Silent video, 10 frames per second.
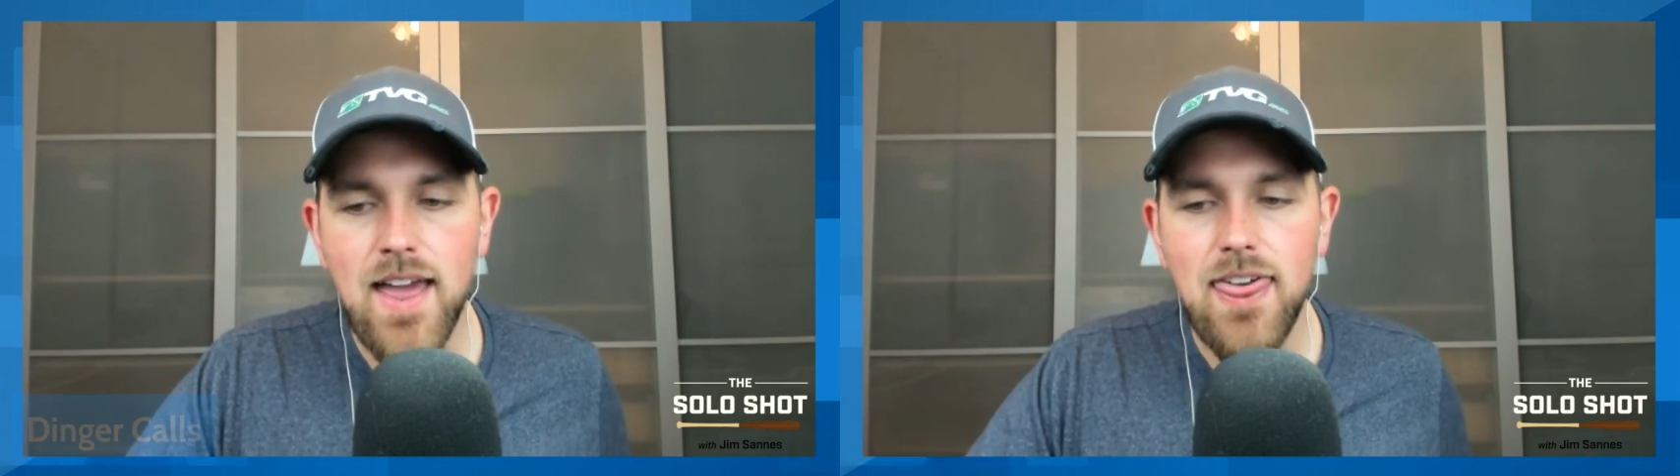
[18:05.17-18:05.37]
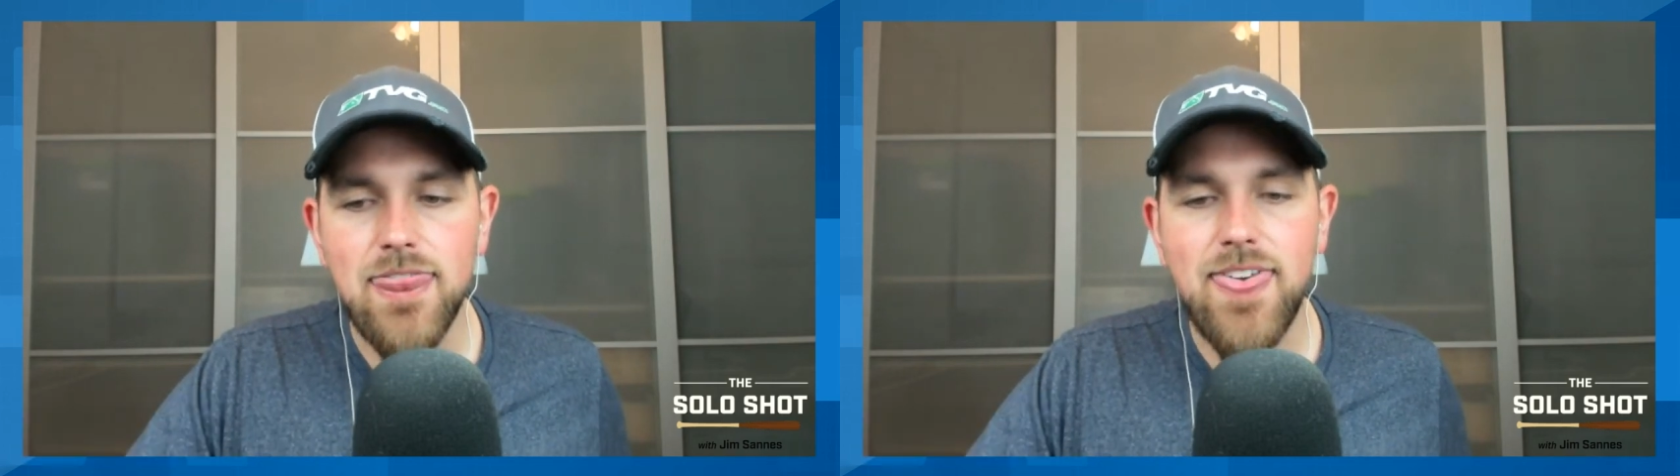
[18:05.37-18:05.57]

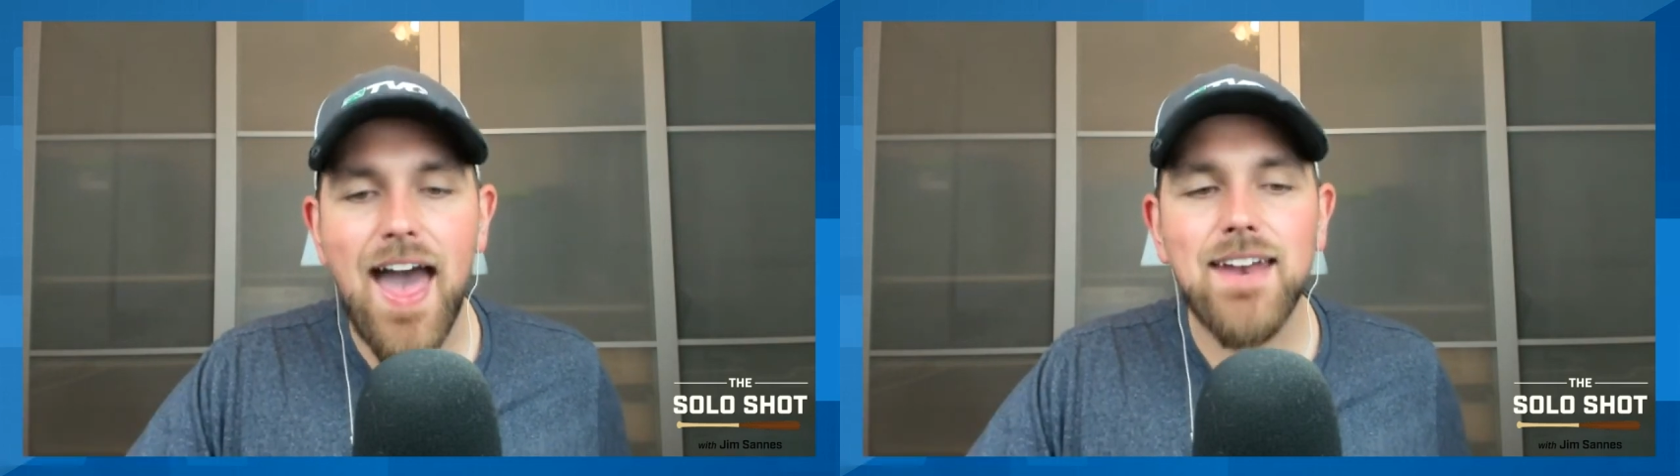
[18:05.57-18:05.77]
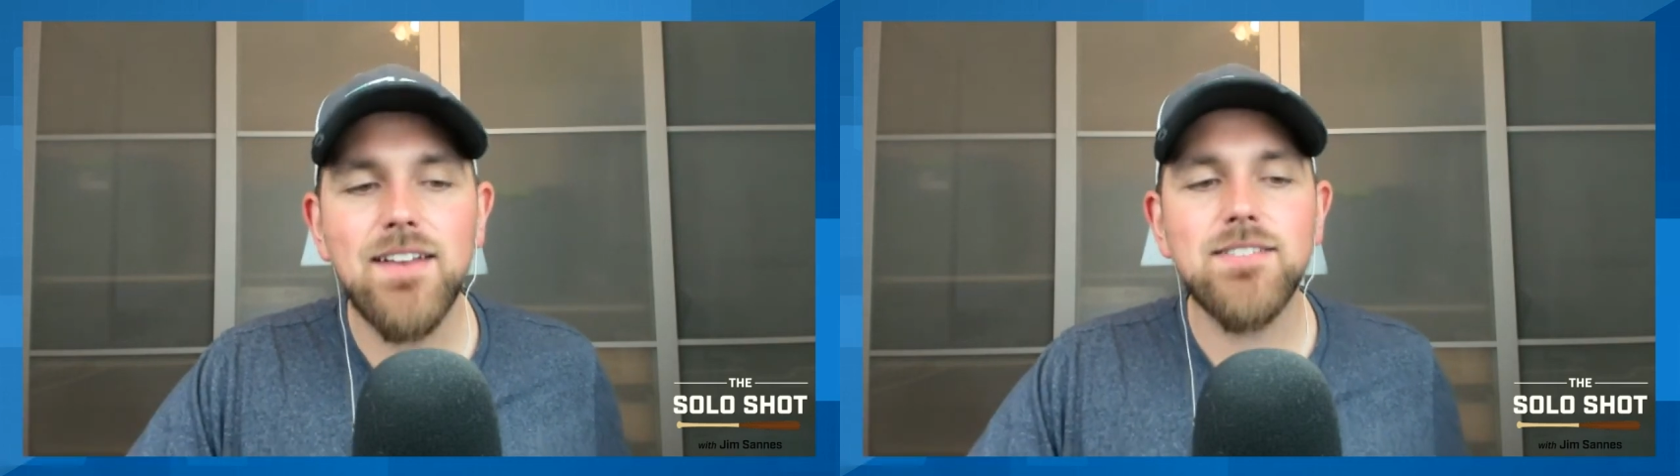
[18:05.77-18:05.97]

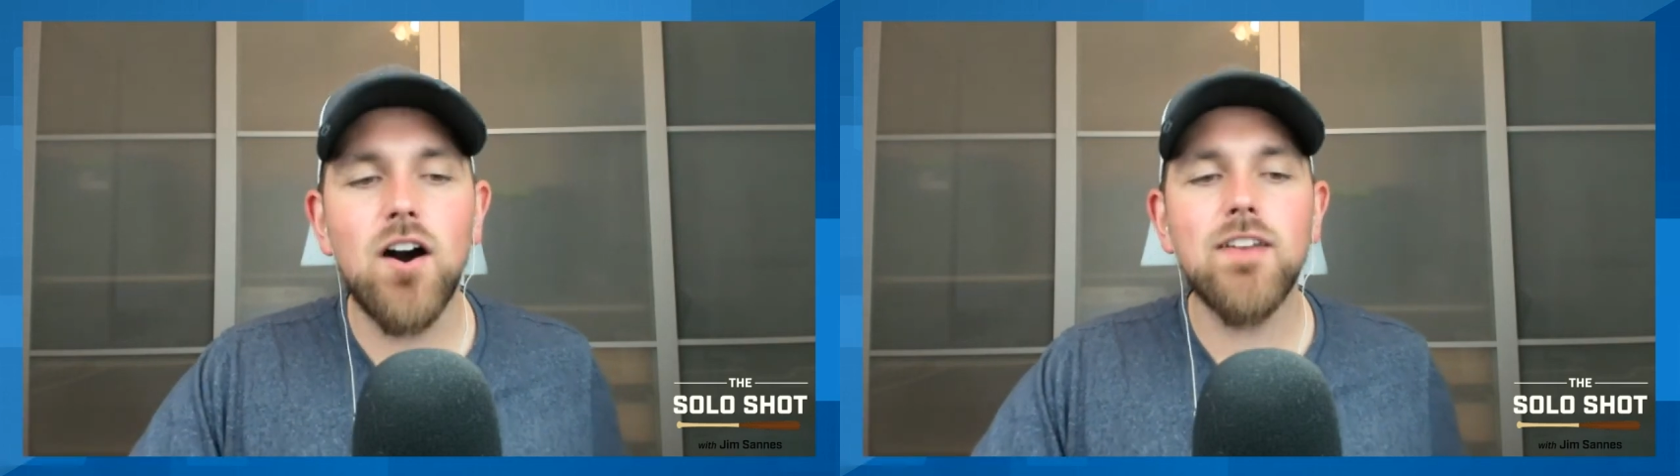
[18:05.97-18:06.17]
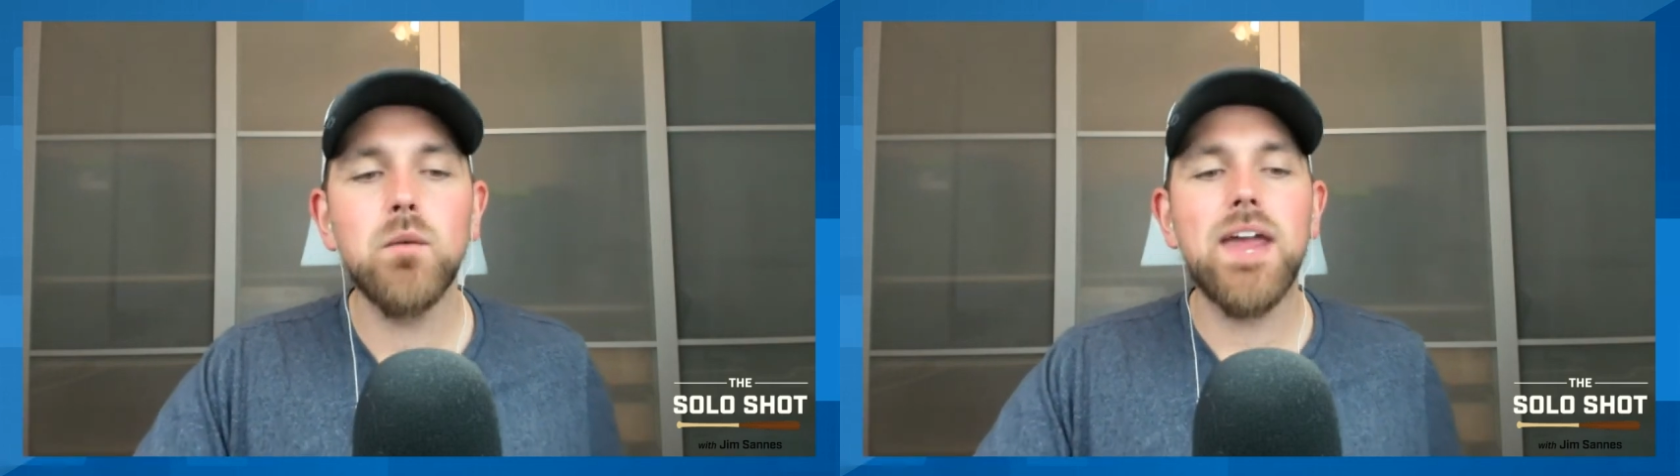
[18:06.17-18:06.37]
That is
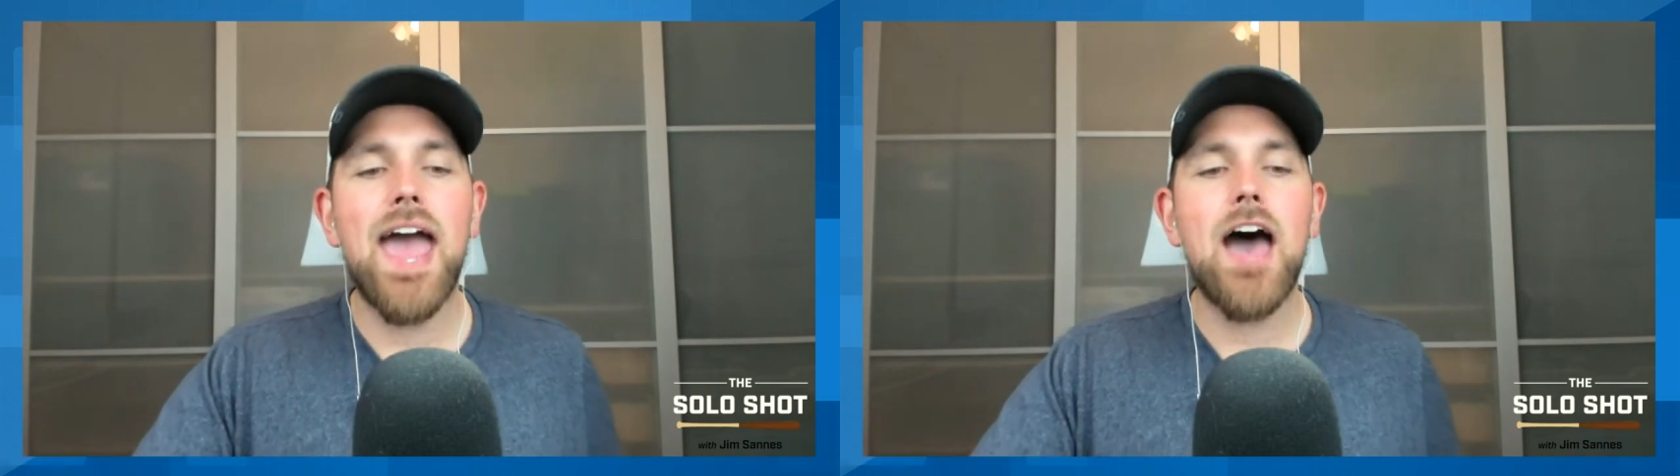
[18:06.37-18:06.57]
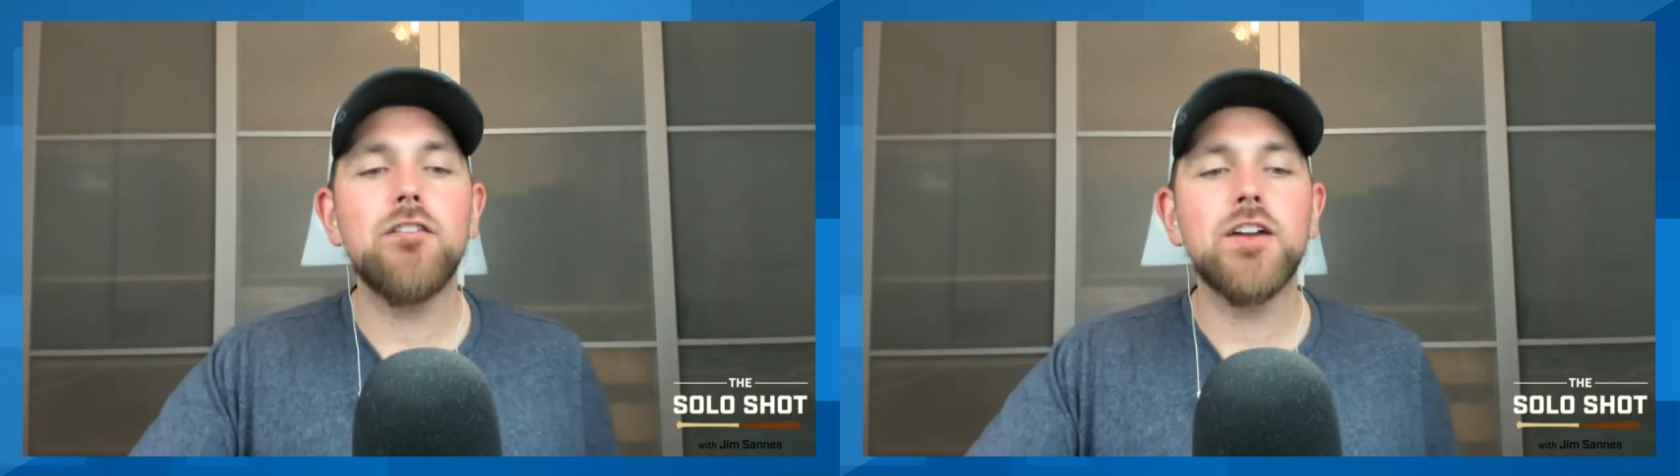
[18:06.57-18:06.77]
all that we
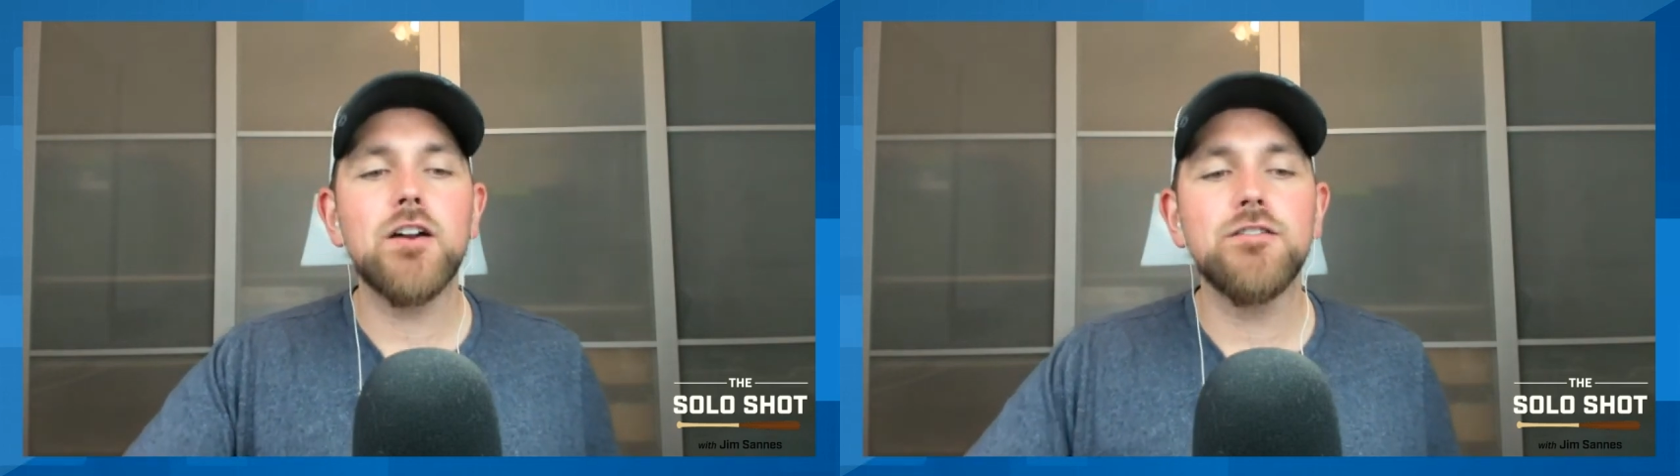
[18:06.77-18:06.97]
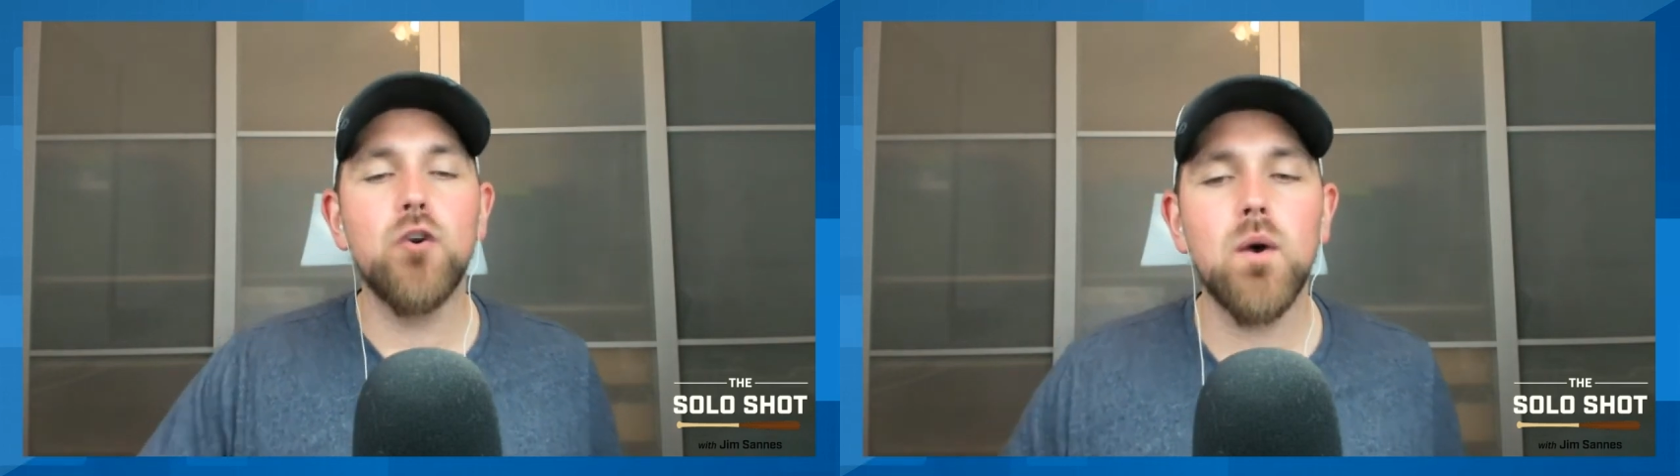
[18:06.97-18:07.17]
have
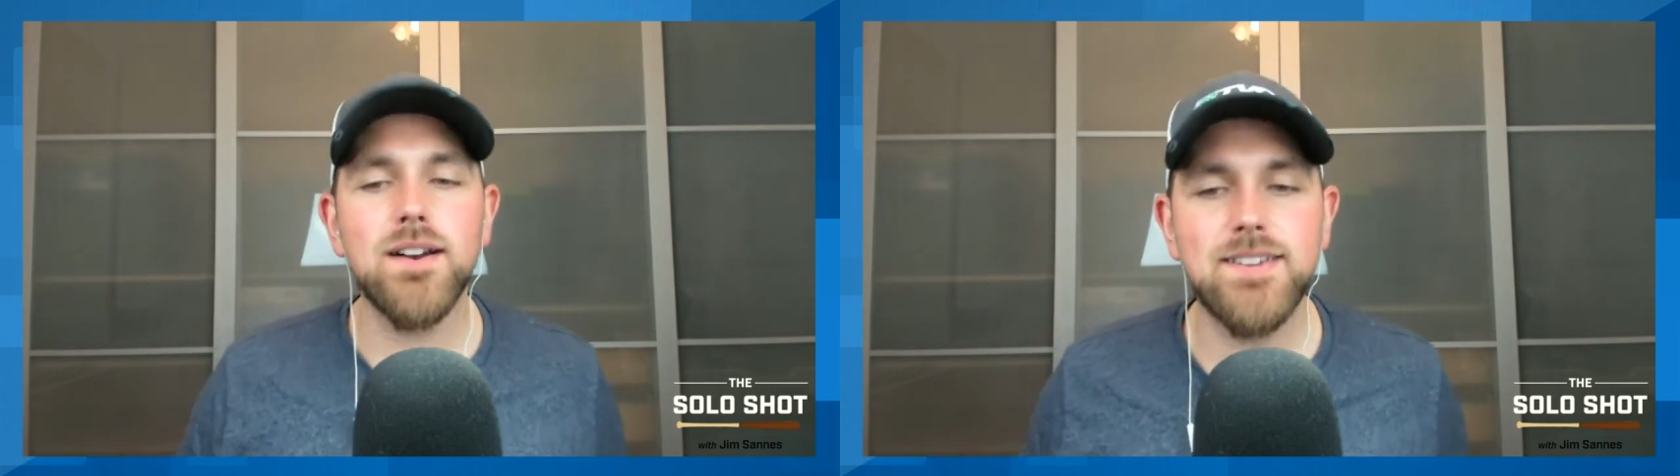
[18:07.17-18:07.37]
here for